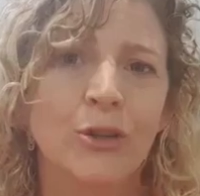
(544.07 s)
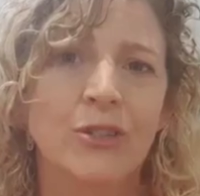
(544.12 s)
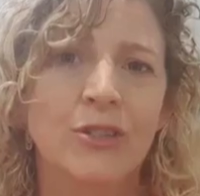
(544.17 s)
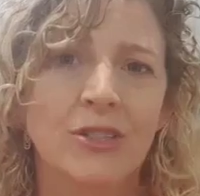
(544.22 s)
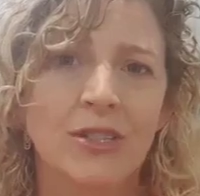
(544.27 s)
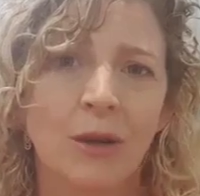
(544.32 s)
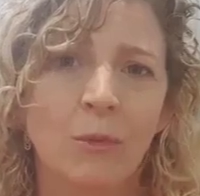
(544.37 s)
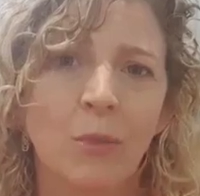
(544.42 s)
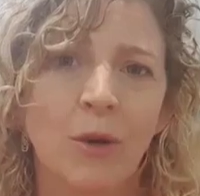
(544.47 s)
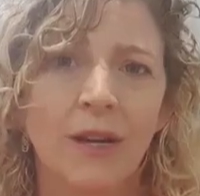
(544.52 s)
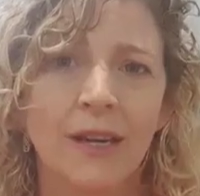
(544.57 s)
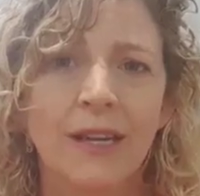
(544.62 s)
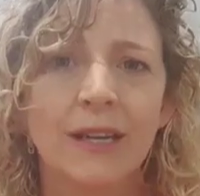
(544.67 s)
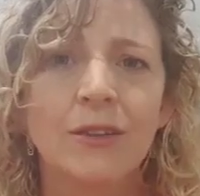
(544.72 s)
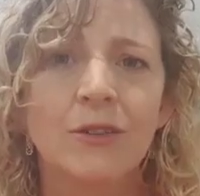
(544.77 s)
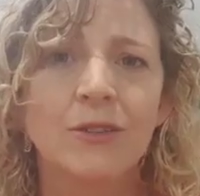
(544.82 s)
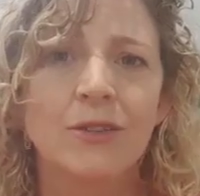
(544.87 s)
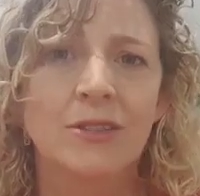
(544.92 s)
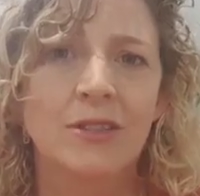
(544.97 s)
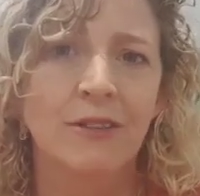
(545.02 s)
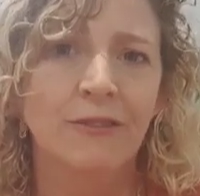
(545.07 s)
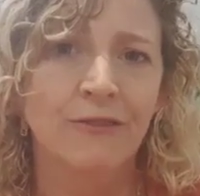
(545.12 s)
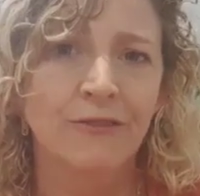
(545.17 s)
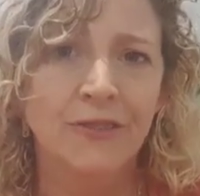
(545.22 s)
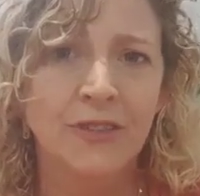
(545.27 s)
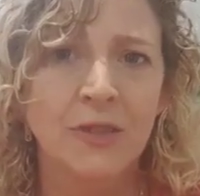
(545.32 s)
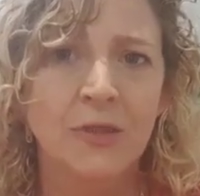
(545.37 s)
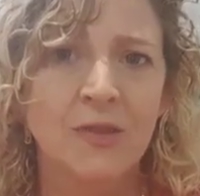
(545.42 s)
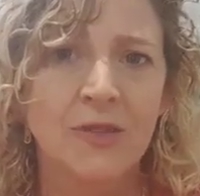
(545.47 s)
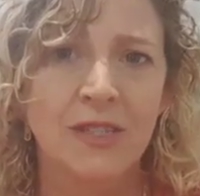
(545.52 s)
someone else that
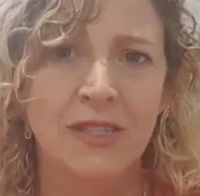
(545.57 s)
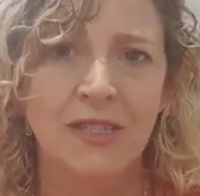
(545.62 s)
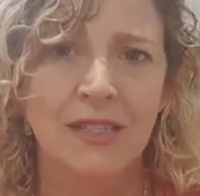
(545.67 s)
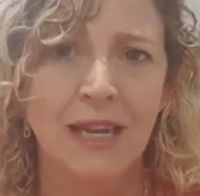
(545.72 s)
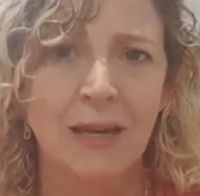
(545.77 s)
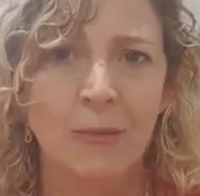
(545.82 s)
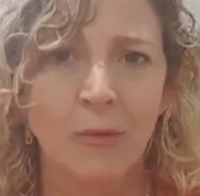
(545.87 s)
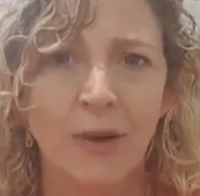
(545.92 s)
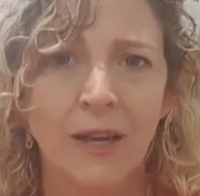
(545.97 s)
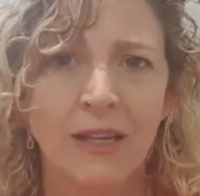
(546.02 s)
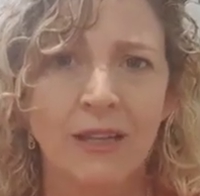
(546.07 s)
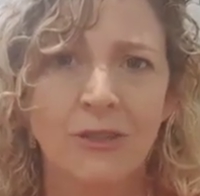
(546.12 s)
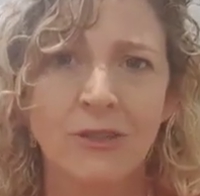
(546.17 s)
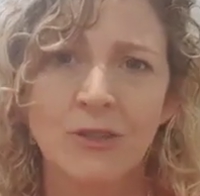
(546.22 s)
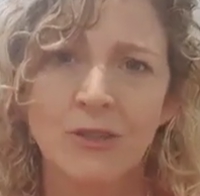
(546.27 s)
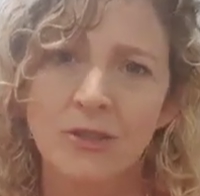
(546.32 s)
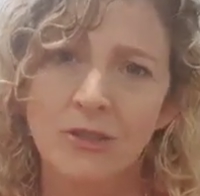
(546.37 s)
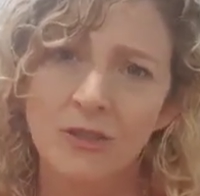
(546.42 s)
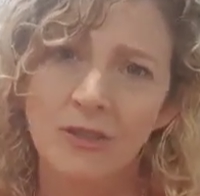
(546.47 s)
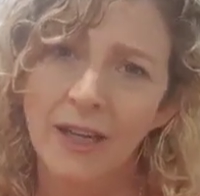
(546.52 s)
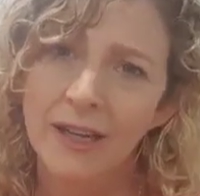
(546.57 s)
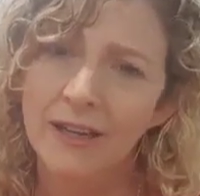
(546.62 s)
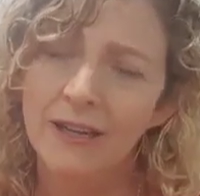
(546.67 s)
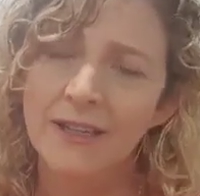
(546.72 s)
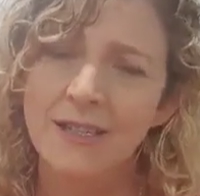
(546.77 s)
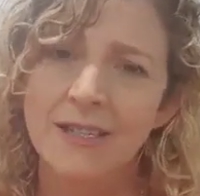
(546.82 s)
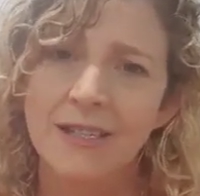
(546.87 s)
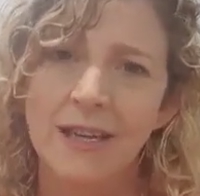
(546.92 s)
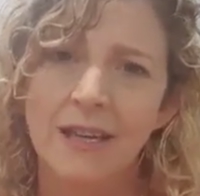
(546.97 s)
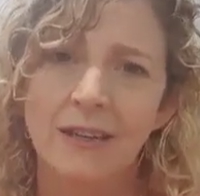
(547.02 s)
feels the same way you do. Like I
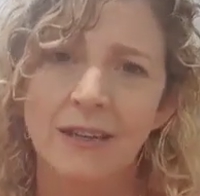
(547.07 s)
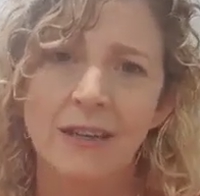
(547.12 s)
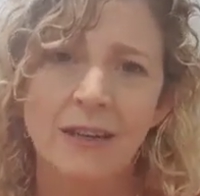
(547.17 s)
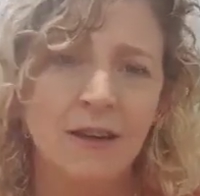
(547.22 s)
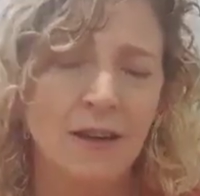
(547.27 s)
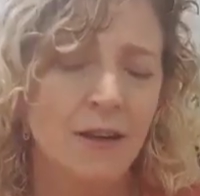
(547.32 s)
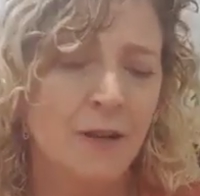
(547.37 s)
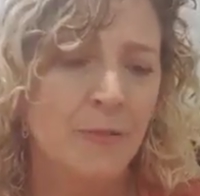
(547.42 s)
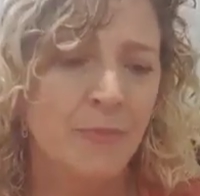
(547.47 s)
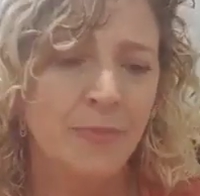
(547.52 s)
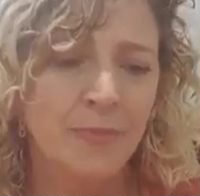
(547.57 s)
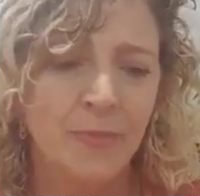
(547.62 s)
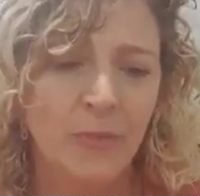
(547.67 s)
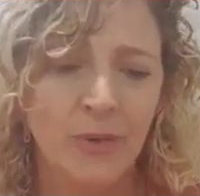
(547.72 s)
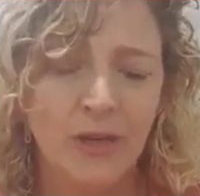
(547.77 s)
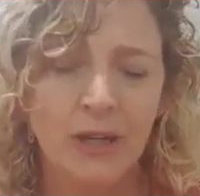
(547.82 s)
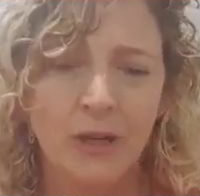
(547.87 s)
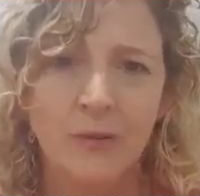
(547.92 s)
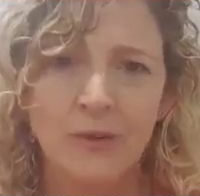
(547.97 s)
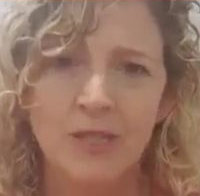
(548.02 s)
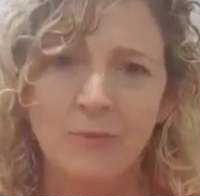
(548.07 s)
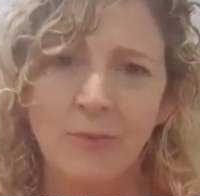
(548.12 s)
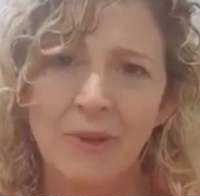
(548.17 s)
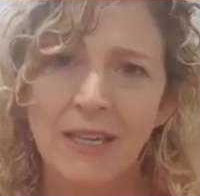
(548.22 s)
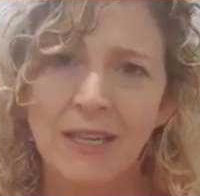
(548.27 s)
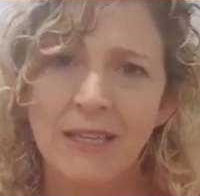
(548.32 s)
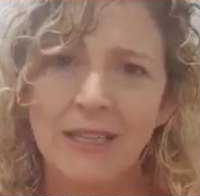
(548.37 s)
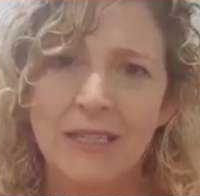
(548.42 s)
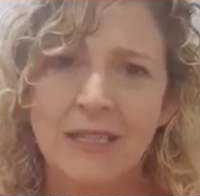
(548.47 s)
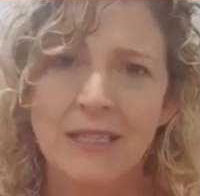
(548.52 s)
said, when I was
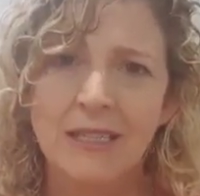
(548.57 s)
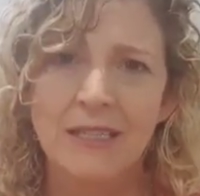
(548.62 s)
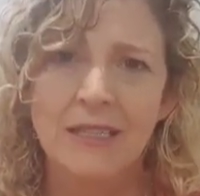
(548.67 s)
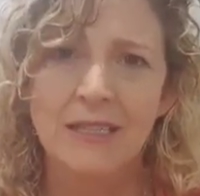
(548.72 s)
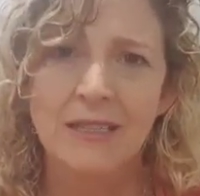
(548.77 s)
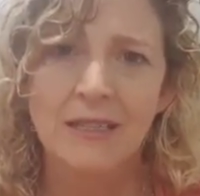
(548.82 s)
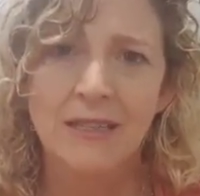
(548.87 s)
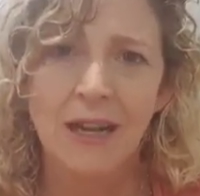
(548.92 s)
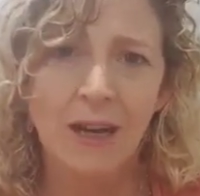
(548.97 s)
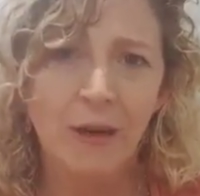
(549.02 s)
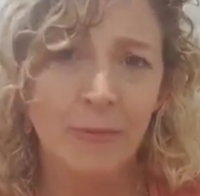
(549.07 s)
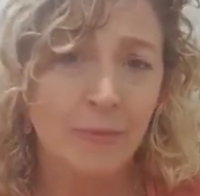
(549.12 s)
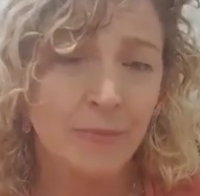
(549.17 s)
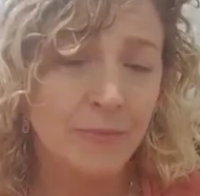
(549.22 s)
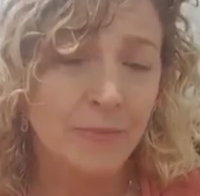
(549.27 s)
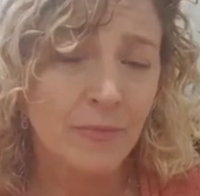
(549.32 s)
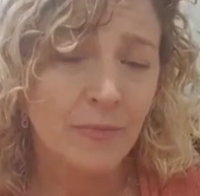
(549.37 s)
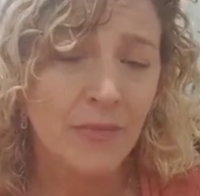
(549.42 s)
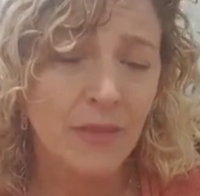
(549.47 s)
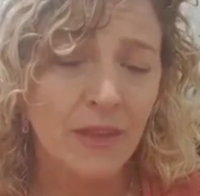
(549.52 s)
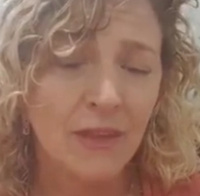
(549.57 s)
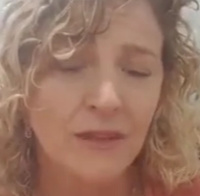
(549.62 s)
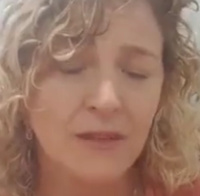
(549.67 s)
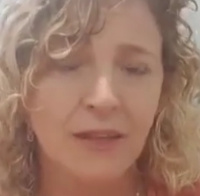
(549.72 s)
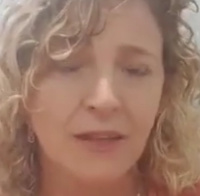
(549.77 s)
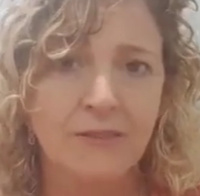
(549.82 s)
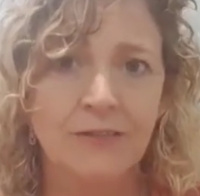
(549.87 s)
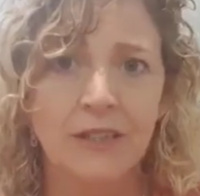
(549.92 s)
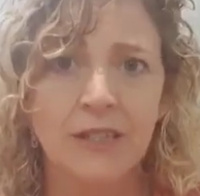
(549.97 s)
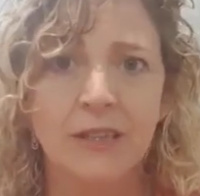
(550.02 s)
speaking to this
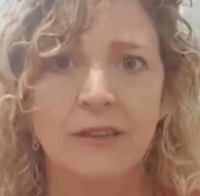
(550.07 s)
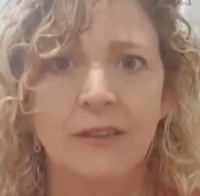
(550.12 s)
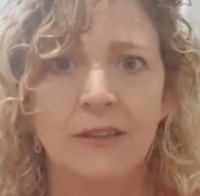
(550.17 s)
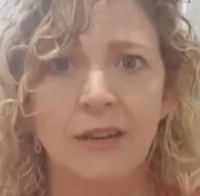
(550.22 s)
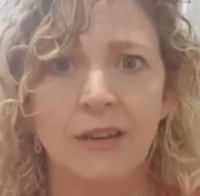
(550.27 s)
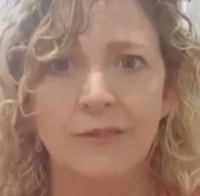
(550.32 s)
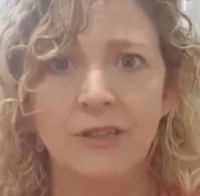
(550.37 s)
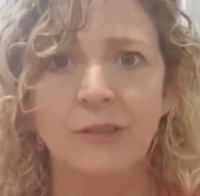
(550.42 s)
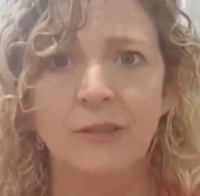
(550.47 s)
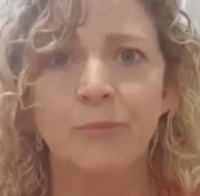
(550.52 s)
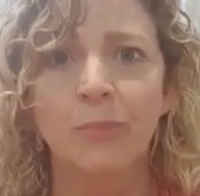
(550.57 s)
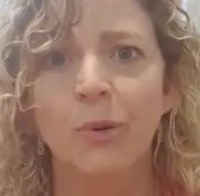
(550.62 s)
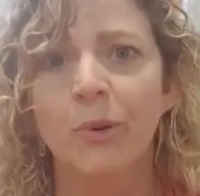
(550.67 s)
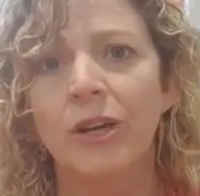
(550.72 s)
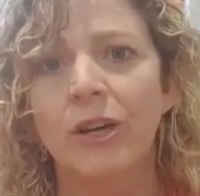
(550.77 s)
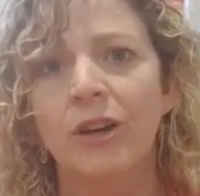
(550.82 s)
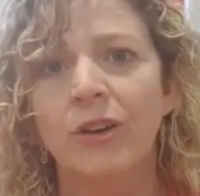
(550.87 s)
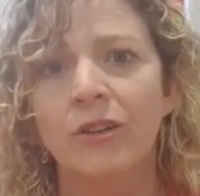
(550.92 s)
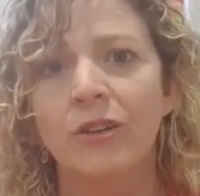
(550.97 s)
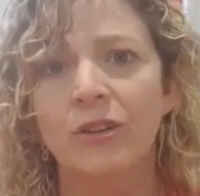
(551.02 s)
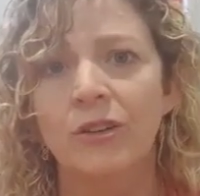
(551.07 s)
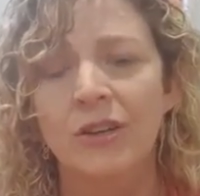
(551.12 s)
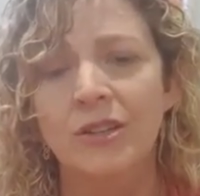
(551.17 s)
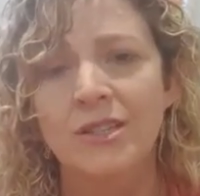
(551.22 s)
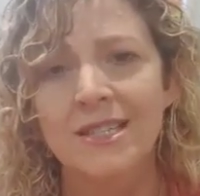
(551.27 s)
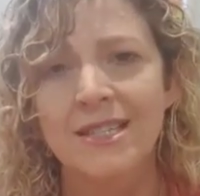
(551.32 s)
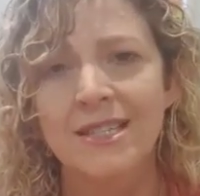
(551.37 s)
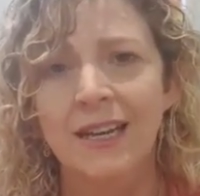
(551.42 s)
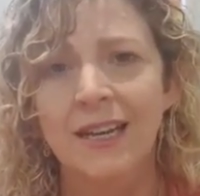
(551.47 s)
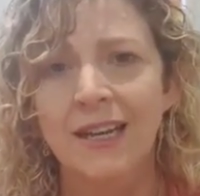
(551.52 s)
lovely boy on
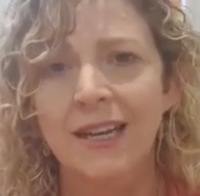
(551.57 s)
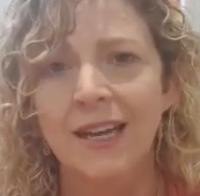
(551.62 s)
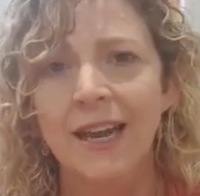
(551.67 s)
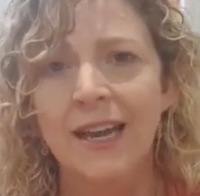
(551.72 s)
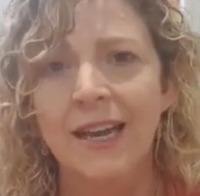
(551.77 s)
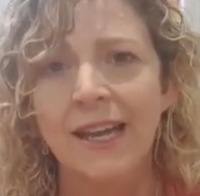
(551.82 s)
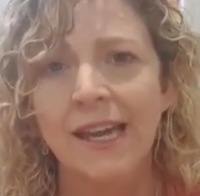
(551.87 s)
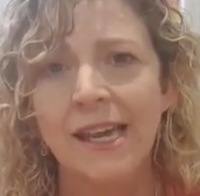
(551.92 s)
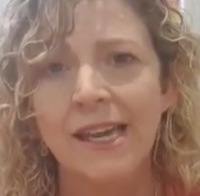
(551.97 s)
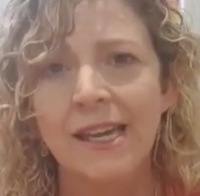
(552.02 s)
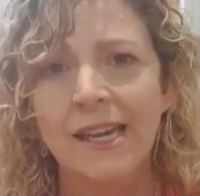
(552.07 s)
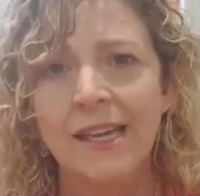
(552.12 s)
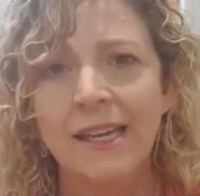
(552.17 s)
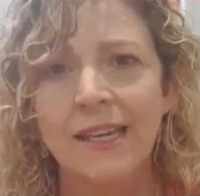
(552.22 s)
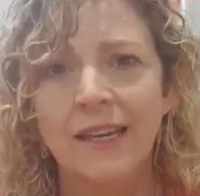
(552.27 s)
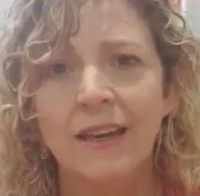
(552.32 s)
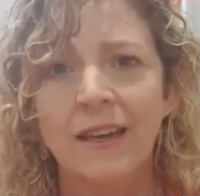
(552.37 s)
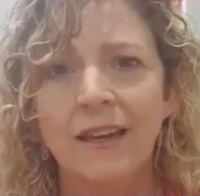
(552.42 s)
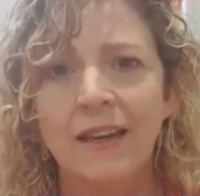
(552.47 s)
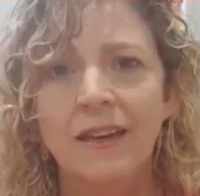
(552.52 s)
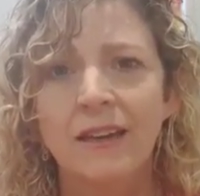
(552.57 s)
Saturday, he